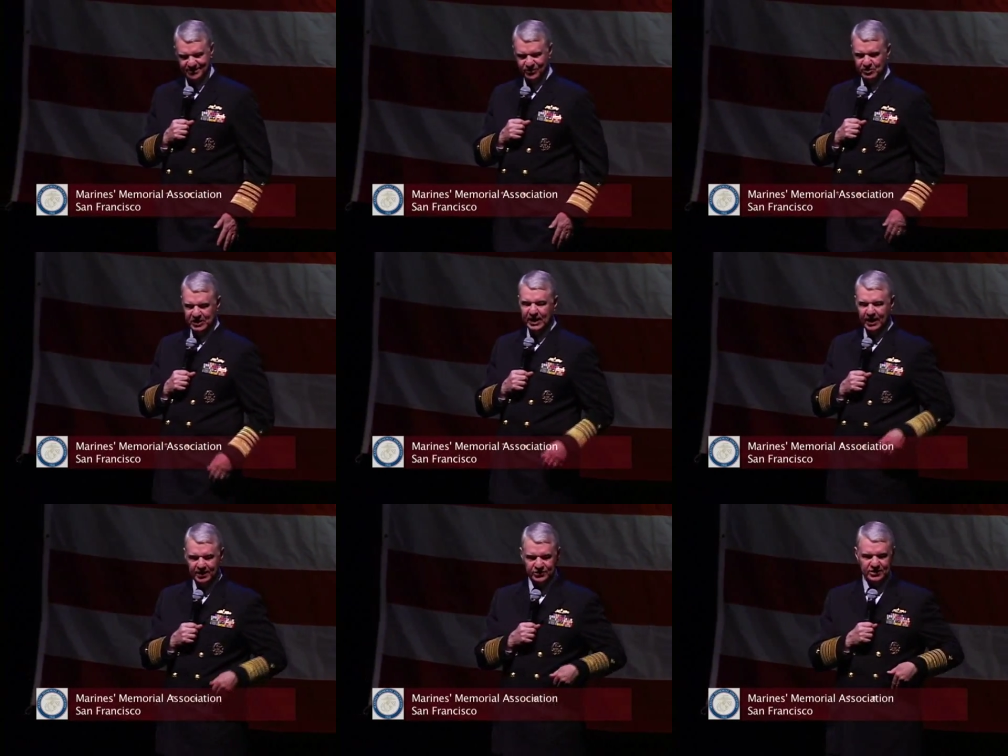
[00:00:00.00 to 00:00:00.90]
We
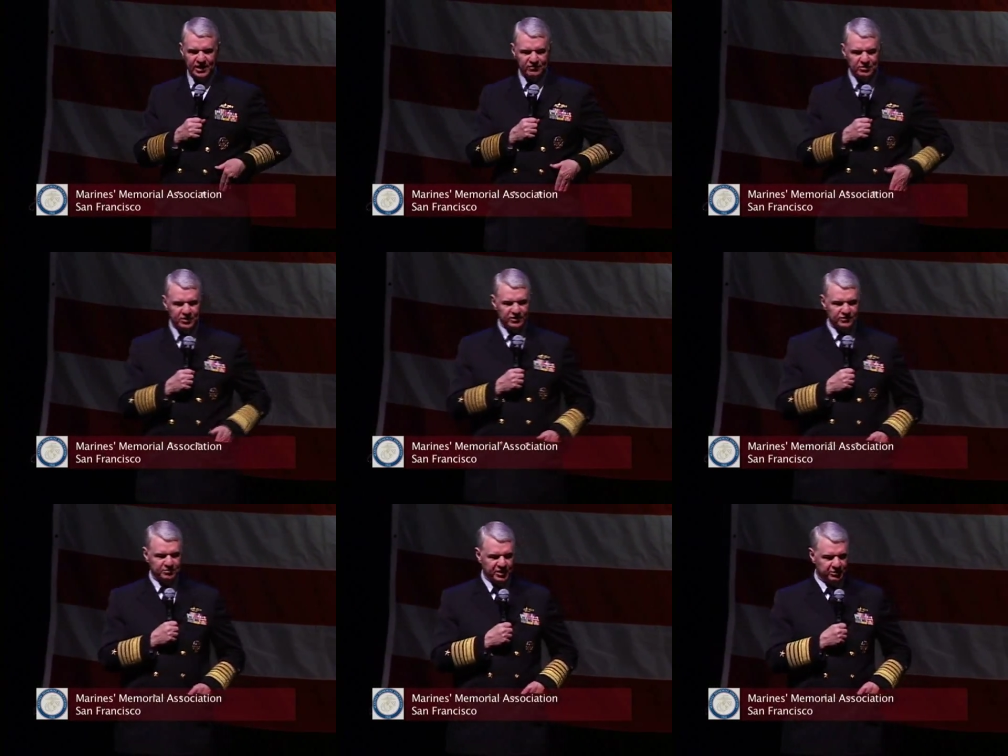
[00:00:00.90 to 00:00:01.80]
began as a Navy
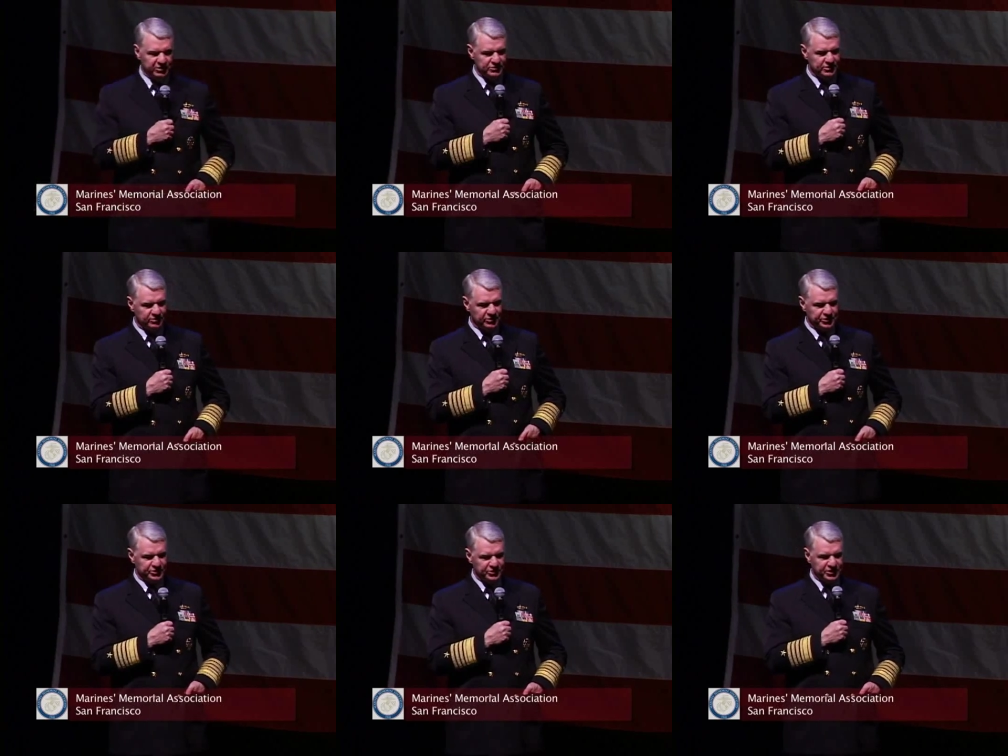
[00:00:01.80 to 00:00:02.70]
because of pirates, and we're
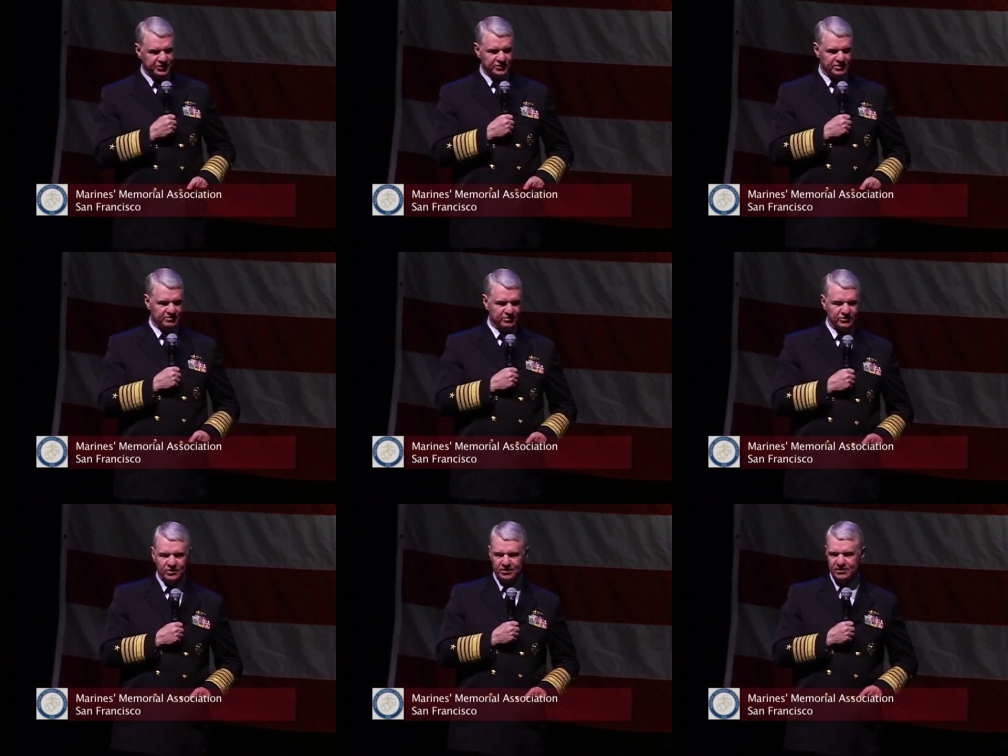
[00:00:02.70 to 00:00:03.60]
still chasing them
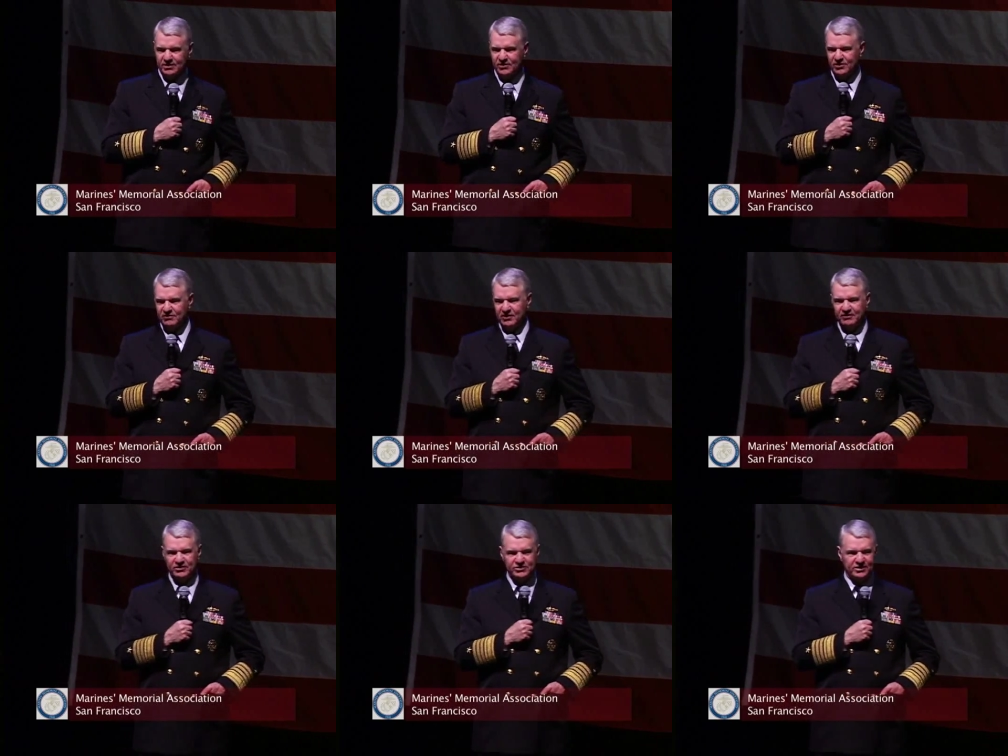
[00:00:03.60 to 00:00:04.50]

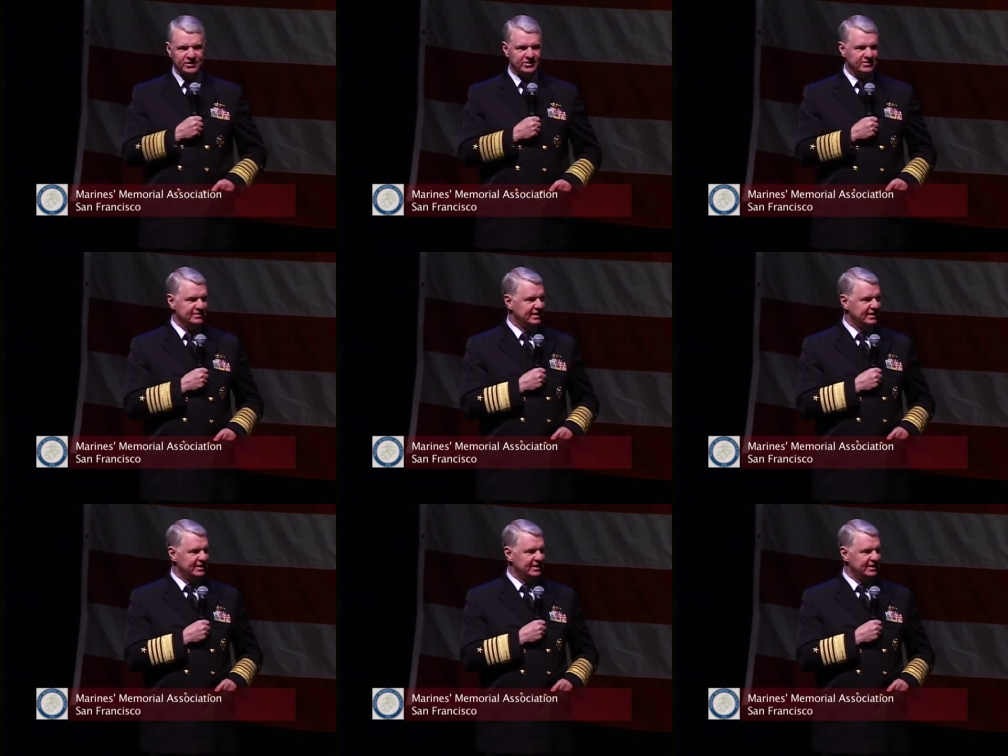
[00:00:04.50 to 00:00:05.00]
235 years later.